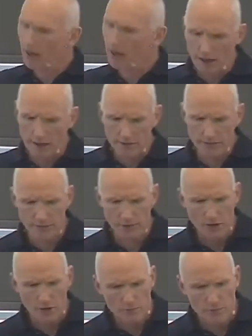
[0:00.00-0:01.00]
love
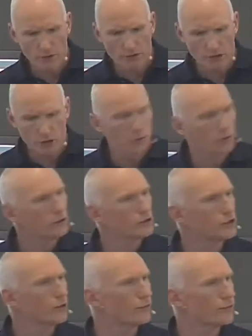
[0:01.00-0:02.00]
moves
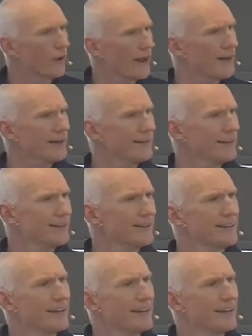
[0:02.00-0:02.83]
towards your friend